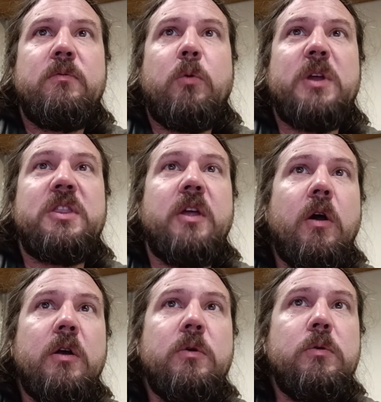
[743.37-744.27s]
for what the
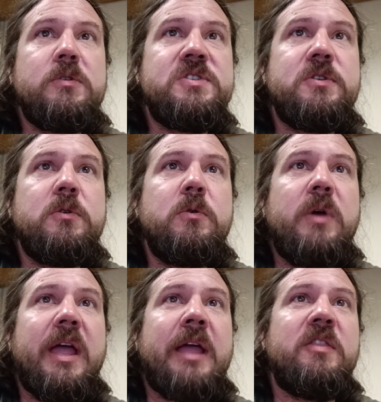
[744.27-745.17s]
articles
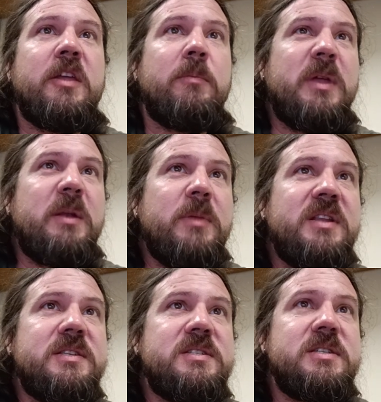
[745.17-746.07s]
do and the
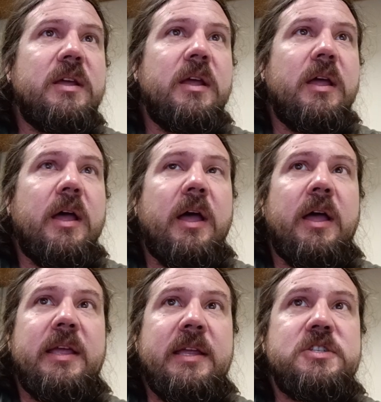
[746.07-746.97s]
amendments
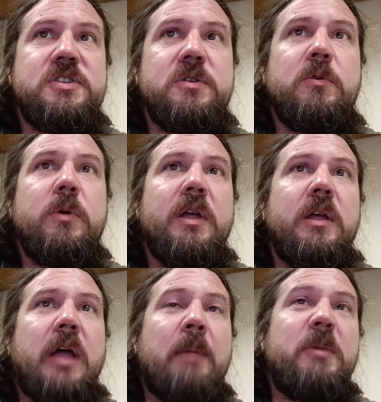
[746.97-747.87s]
each do,
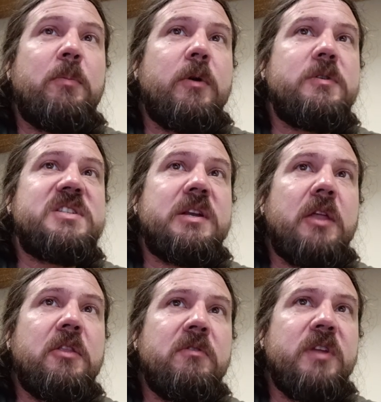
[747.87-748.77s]
I'm going to post
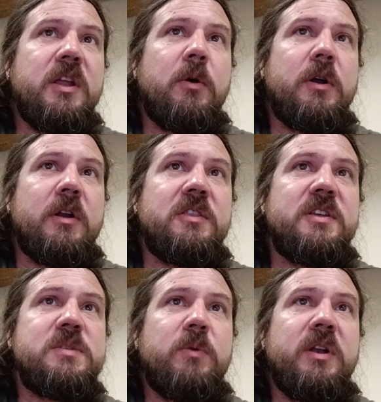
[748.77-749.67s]
another video underneath
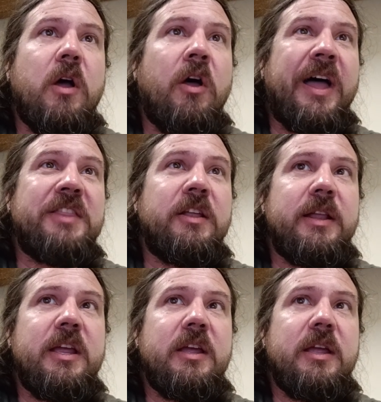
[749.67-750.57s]
this one. I'll add the
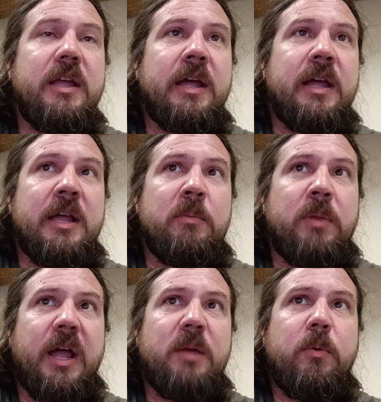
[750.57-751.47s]
link in
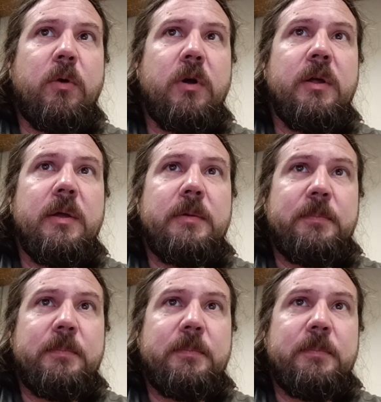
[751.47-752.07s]
Blackboard,